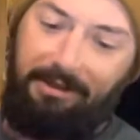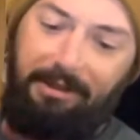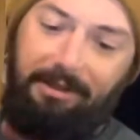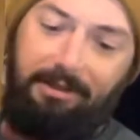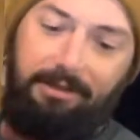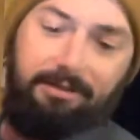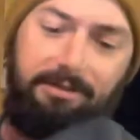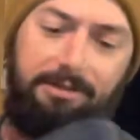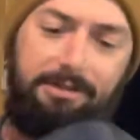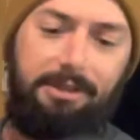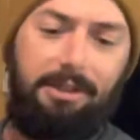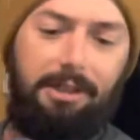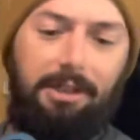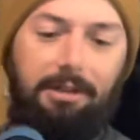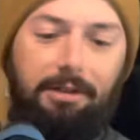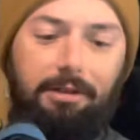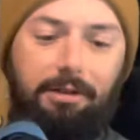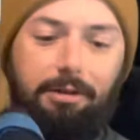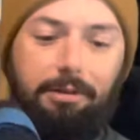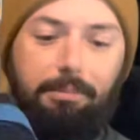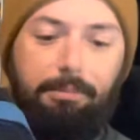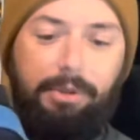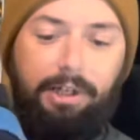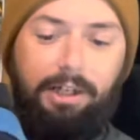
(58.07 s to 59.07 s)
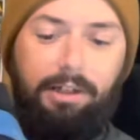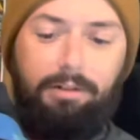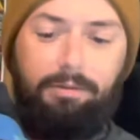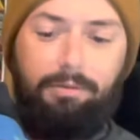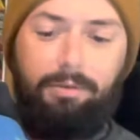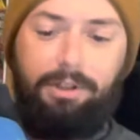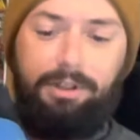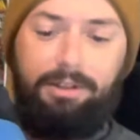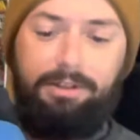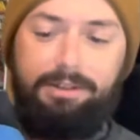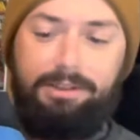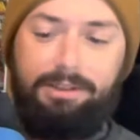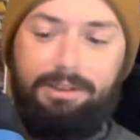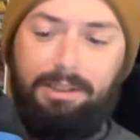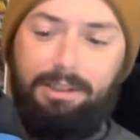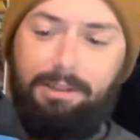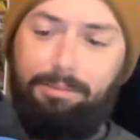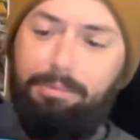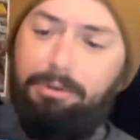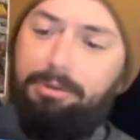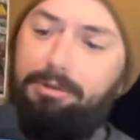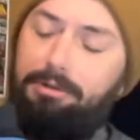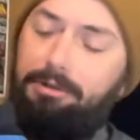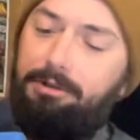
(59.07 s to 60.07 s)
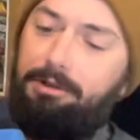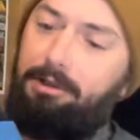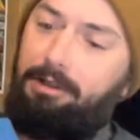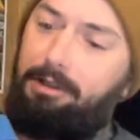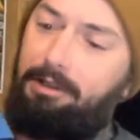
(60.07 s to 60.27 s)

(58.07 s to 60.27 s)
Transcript: Looks like a little ballerina slipper.